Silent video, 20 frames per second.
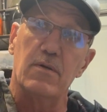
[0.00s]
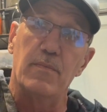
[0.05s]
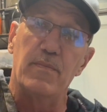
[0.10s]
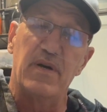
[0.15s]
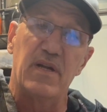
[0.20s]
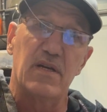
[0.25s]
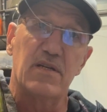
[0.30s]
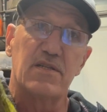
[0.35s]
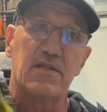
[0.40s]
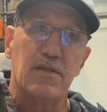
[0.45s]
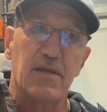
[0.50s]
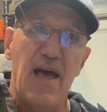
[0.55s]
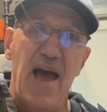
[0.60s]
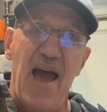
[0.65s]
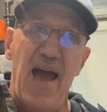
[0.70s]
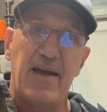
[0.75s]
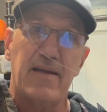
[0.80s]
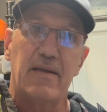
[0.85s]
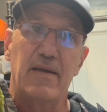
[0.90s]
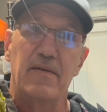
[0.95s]
bit of
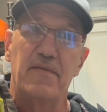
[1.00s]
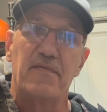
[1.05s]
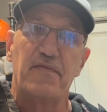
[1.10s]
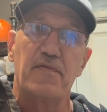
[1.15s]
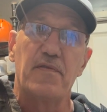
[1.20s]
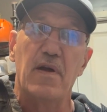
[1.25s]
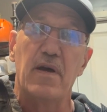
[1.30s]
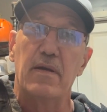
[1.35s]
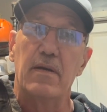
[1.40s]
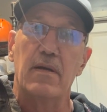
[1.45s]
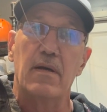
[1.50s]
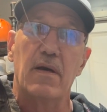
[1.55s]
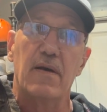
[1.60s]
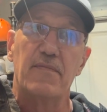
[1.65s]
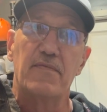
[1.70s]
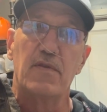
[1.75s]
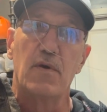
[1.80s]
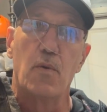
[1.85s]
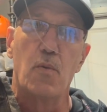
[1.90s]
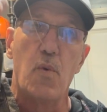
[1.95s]
slack in front
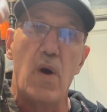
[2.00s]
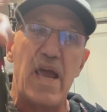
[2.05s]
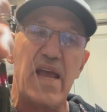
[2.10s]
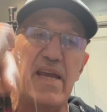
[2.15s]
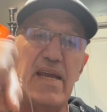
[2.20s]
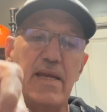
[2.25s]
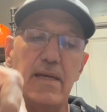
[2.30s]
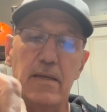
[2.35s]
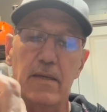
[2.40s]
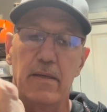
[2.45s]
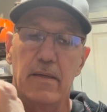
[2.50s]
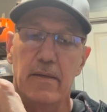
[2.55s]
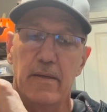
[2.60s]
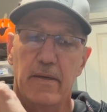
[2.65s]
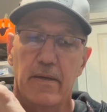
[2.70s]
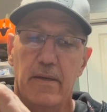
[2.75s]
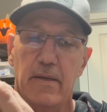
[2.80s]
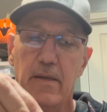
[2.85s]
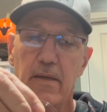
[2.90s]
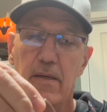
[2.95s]
of the weight,
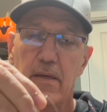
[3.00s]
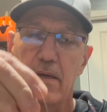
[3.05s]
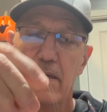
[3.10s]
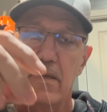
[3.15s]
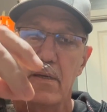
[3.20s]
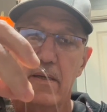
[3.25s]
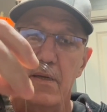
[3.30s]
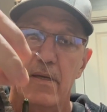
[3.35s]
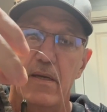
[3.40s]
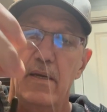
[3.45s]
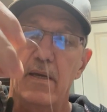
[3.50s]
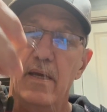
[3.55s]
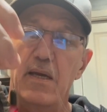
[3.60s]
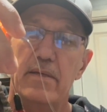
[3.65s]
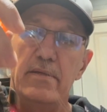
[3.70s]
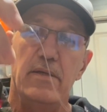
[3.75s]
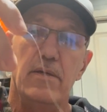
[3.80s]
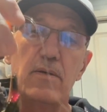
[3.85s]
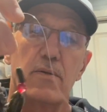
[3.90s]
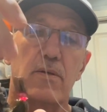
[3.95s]

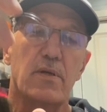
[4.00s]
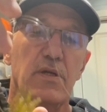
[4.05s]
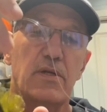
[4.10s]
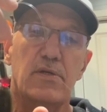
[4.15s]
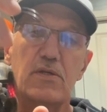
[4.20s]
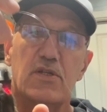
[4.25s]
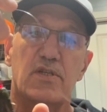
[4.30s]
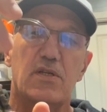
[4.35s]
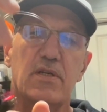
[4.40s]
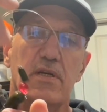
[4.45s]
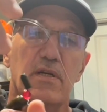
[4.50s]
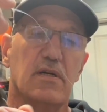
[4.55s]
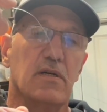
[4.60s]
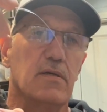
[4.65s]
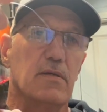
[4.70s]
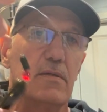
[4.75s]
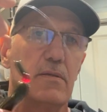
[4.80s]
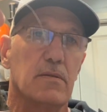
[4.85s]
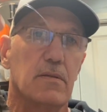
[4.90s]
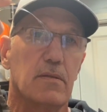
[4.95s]
and you could
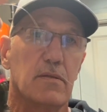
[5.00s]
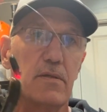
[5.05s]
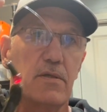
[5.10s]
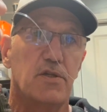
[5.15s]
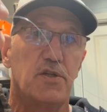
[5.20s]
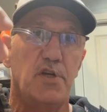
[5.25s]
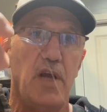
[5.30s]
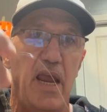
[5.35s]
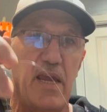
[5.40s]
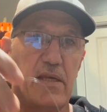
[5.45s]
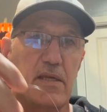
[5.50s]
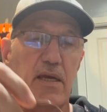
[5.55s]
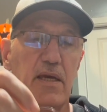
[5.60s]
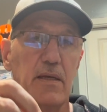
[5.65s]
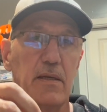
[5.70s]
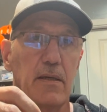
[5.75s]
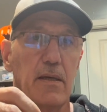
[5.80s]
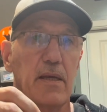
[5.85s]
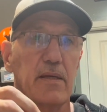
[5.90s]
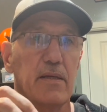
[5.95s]
still shake
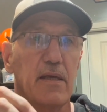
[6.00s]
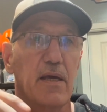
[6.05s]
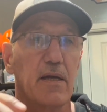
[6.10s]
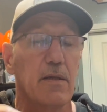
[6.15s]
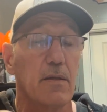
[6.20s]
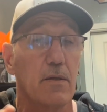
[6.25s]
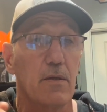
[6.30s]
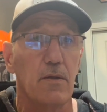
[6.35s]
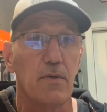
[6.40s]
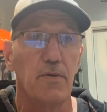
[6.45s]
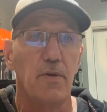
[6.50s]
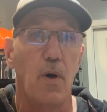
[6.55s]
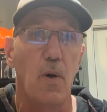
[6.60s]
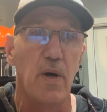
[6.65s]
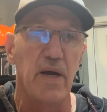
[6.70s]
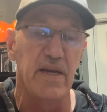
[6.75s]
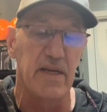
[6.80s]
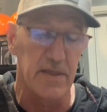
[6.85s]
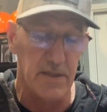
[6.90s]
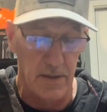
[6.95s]
it and get a little
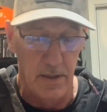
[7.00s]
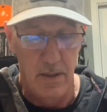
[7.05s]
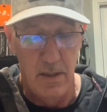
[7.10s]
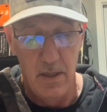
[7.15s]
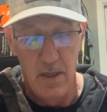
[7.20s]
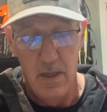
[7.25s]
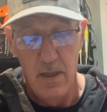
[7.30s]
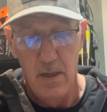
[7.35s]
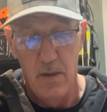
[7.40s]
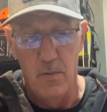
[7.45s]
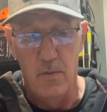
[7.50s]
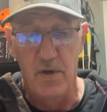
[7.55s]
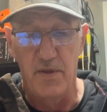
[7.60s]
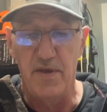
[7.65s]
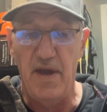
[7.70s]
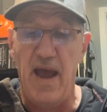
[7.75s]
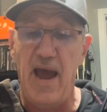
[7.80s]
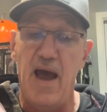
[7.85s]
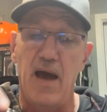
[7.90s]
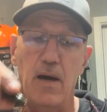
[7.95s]
noise
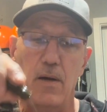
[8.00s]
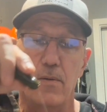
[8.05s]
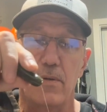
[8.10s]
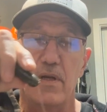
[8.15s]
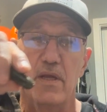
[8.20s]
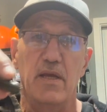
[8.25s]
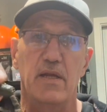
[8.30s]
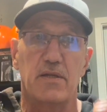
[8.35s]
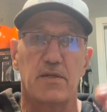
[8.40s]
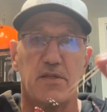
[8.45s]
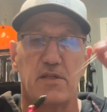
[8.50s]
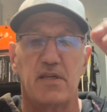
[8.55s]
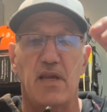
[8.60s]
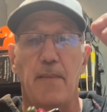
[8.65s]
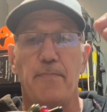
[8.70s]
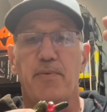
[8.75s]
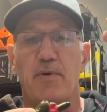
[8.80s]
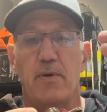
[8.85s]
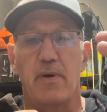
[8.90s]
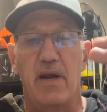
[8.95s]
without it
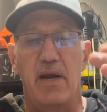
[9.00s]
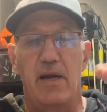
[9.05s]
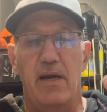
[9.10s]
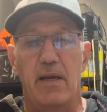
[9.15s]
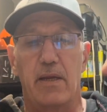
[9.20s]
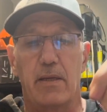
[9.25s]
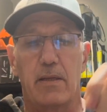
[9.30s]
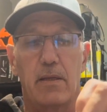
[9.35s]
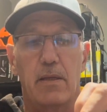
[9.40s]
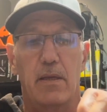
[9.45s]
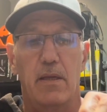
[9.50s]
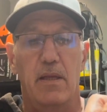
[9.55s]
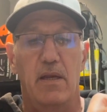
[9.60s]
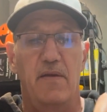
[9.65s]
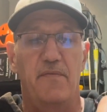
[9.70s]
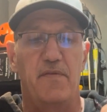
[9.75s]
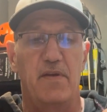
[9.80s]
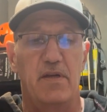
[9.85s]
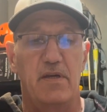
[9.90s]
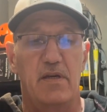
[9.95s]
separating. And
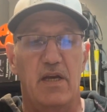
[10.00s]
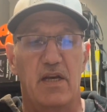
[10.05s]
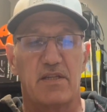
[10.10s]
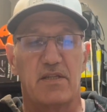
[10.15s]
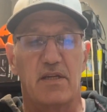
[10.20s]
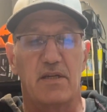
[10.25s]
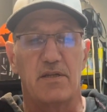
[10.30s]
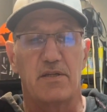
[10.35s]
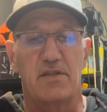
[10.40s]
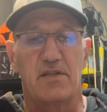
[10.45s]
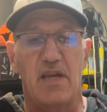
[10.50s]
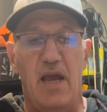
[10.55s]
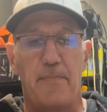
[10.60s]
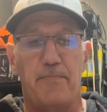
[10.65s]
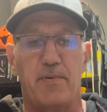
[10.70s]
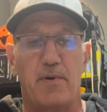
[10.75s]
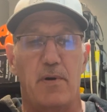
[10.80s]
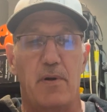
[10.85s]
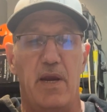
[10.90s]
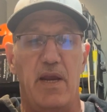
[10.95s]
if it doesn't
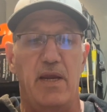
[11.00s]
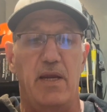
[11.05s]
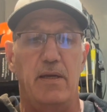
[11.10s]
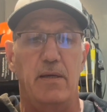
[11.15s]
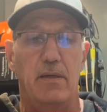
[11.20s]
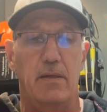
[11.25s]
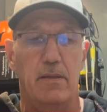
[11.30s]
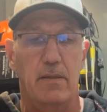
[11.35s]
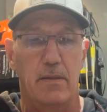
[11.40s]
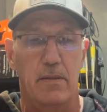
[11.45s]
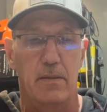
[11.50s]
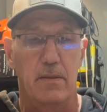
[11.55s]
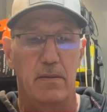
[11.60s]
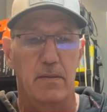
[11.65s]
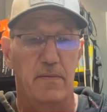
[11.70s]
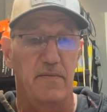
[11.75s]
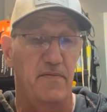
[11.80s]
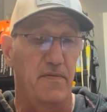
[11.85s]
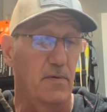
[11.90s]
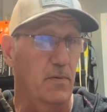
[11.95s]
separate,
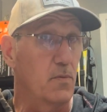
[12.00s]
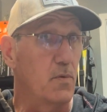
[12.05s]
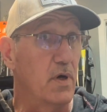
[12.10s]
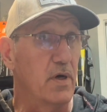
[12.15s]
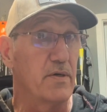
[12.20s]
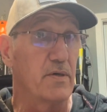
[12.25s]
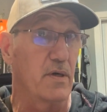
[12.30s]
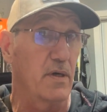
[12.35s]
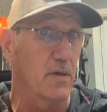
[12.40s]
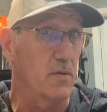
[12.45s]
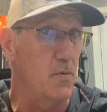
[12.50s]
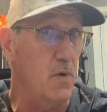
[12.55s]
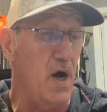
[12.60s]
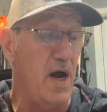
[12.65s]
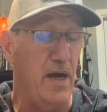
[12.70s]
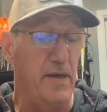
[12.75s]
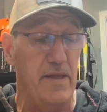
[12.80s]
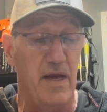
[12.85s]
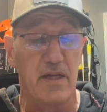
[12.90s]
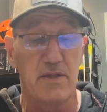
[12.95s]
if you're wondering
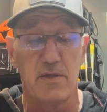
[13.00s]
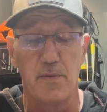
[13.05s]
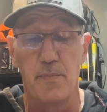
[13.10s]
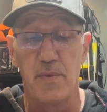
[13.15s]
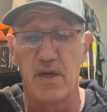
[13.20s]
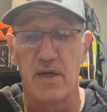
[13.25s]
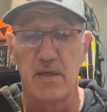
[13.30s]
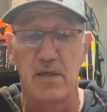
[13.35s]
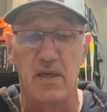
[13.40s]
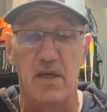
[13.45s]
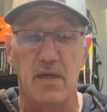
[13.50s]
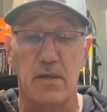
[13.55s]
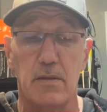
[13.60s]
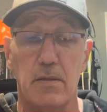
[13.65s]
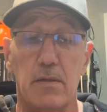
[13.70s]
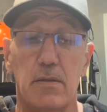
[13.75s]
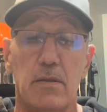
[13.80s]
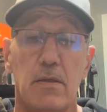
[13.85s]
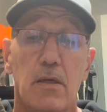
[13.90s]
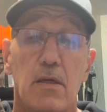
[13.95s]
why that's a big
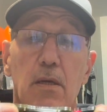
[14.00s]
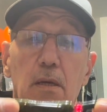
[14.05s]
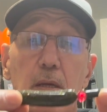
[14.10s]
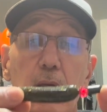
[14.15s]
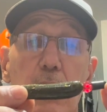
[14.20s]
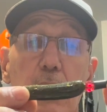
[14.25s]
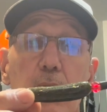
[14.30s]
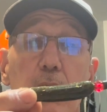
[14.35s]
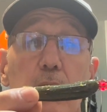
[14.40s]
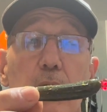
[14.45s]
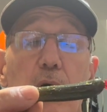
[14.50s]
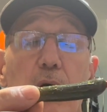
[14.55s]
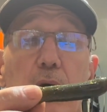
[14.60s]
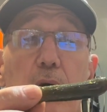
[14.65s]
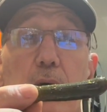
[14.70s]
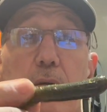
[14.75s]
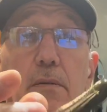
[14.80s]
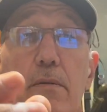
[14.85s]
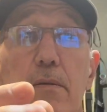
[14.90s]
deal, well,